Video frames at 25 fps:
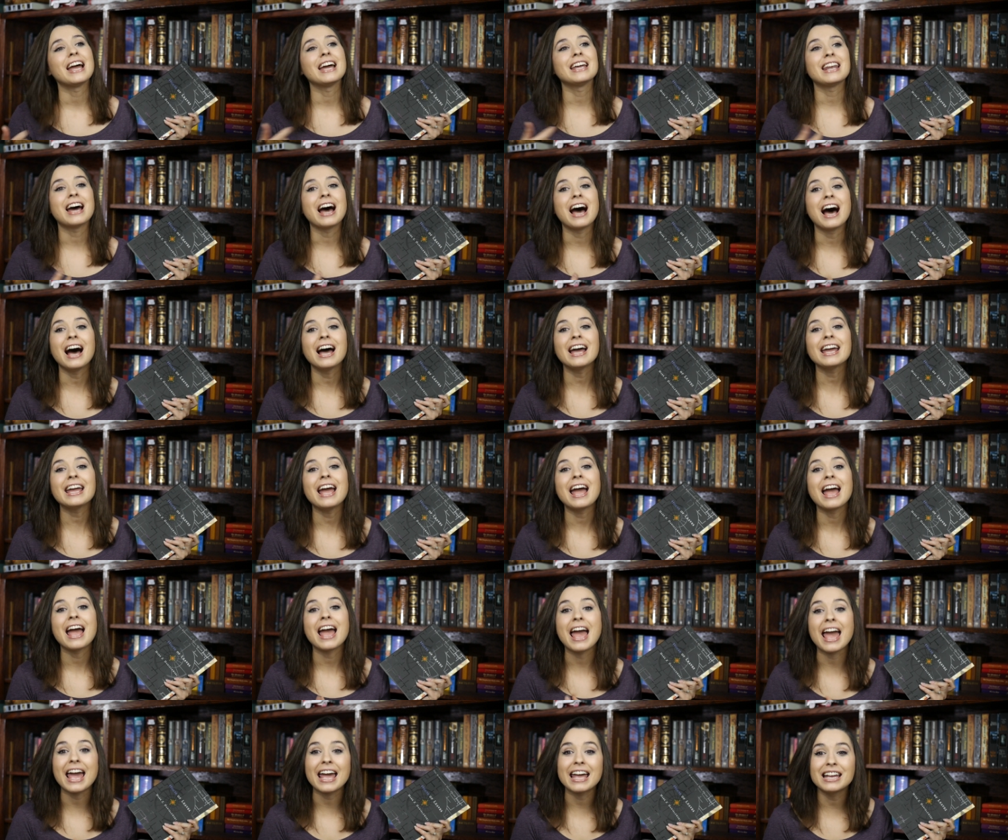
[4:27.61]
And I
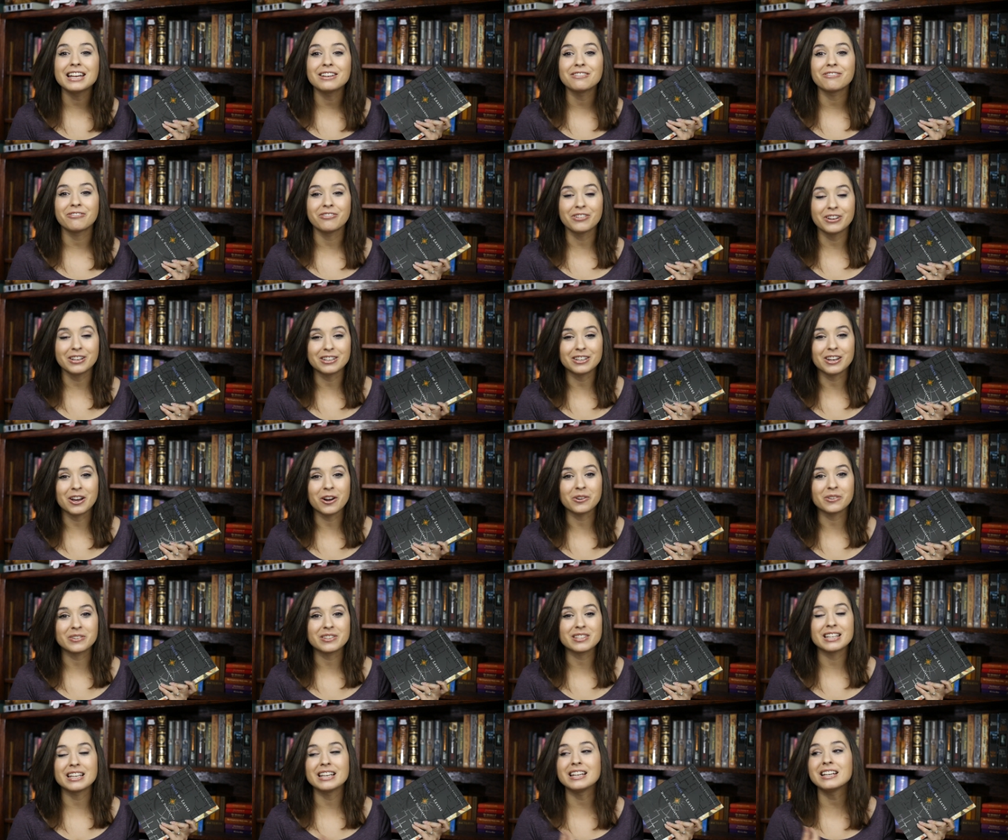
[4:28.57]
hate
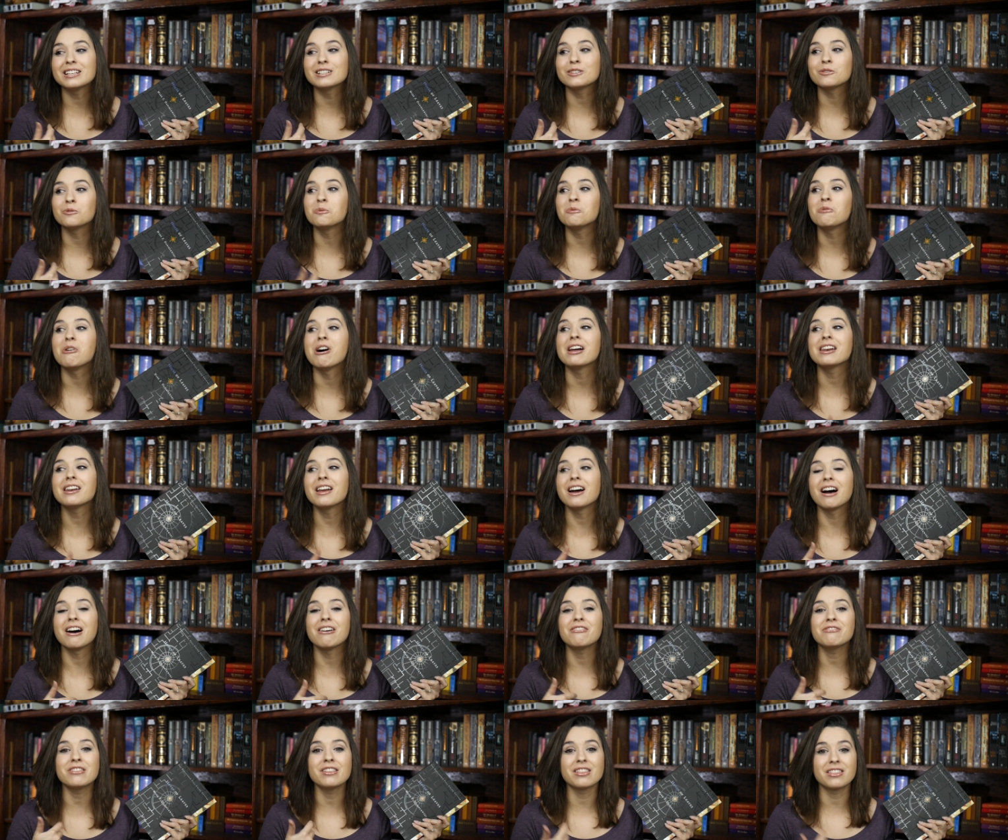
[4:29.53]
footnotes. It is one
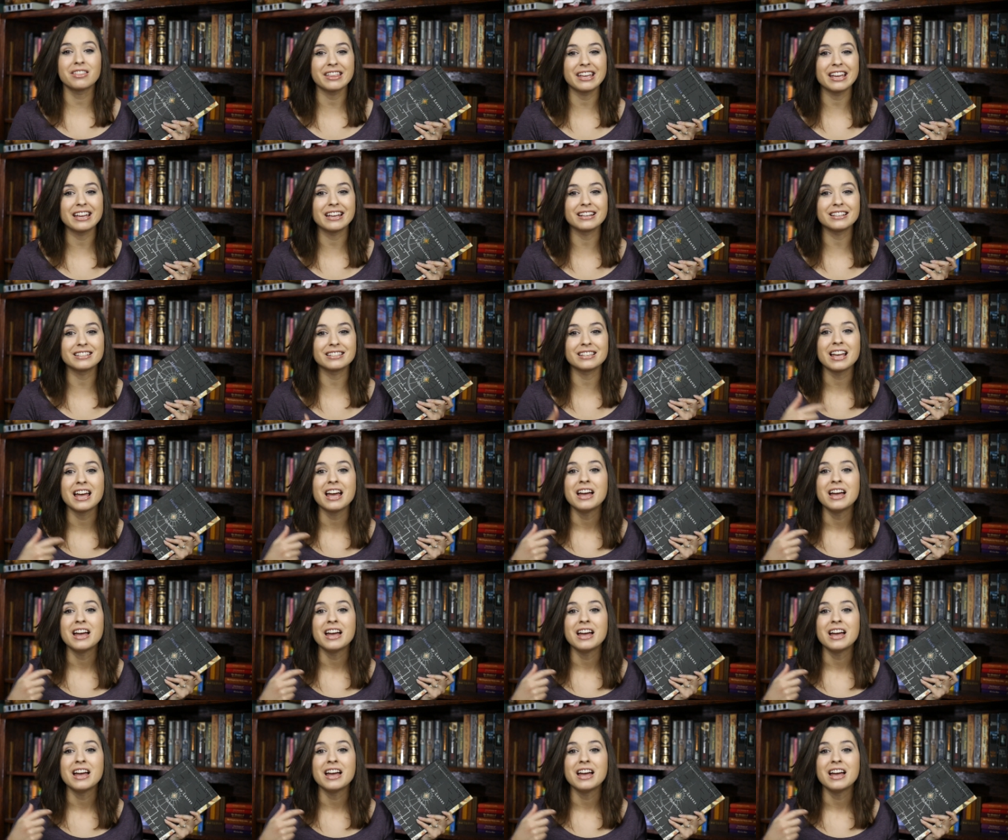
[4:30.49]
of the things